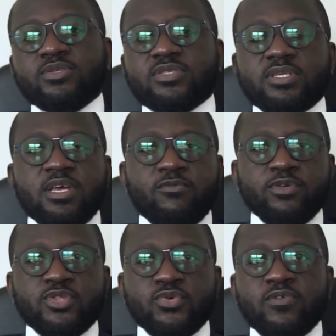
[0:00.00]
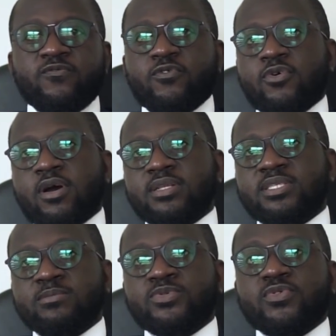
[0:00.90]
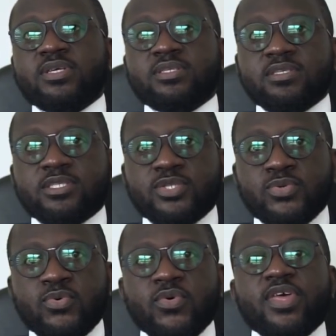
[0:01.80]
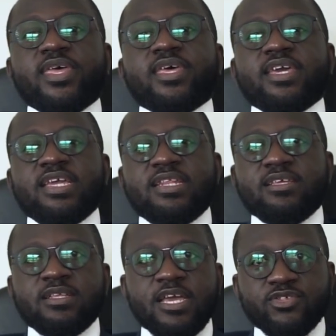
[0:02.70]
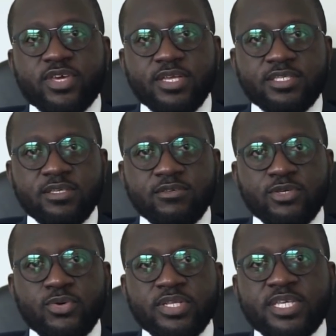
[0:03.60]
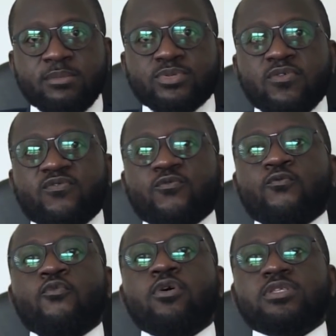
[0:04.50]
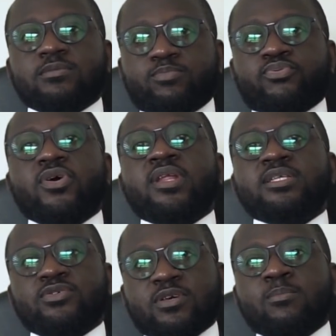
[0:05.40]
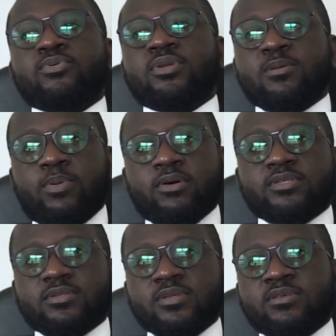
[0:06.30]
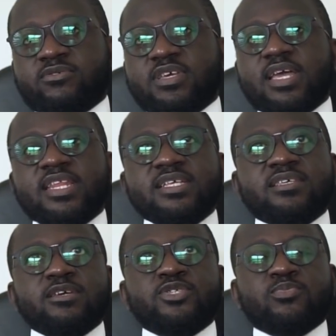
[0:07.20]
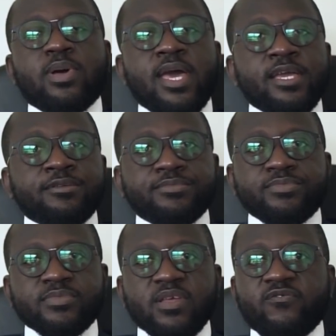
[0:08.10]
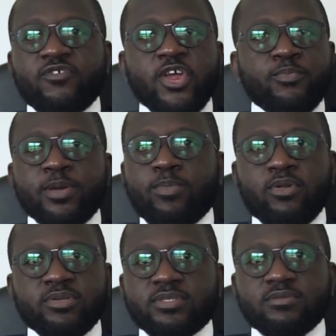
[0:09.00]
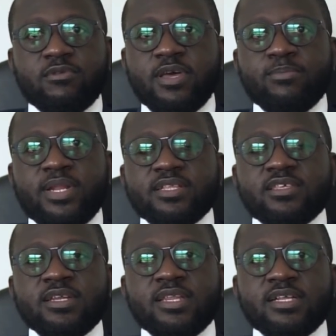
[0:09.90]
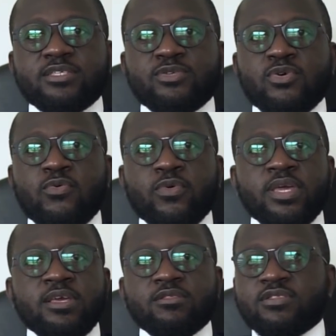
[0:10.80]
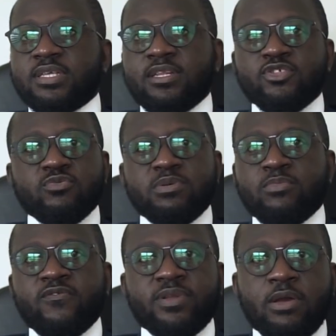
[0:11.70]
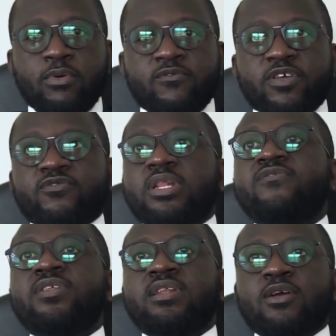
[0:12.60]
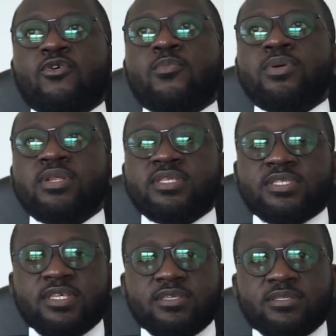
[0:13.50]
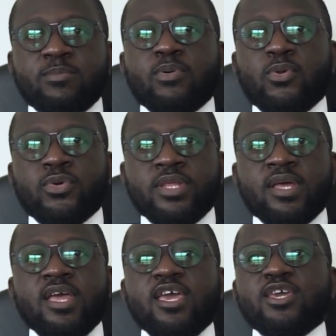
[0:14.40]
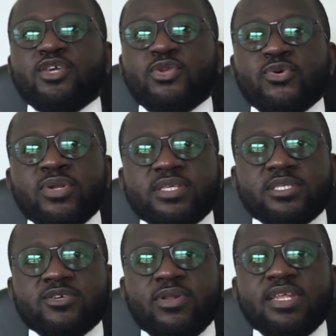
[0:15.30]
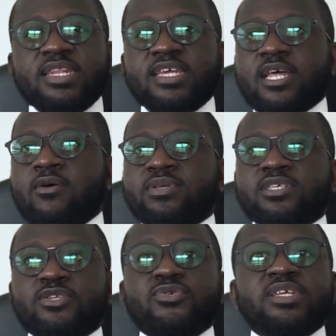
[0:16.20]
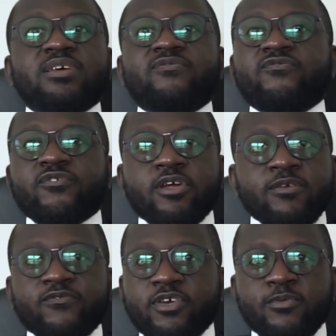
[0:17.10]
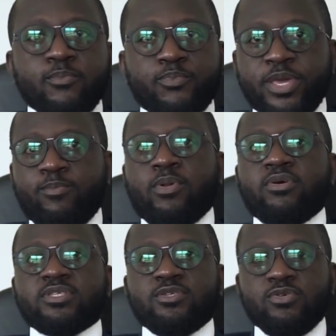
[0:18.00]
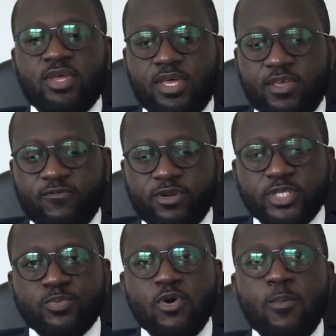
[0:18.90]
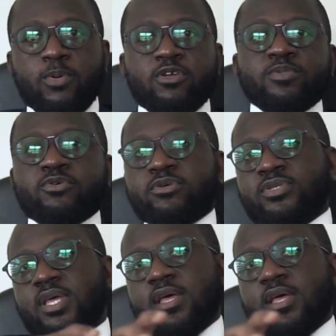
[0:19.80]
sit down with you and for our team to assist you in educating you in terms of what product you can put on the plot. Because the Ghanaians are used to buying very big plots, right? But I think that we certainly should be moving away. If you're living in a community such as Appolonia, you don't necessarily need, I would say you don't need a very, very big plot. You've got a small plot because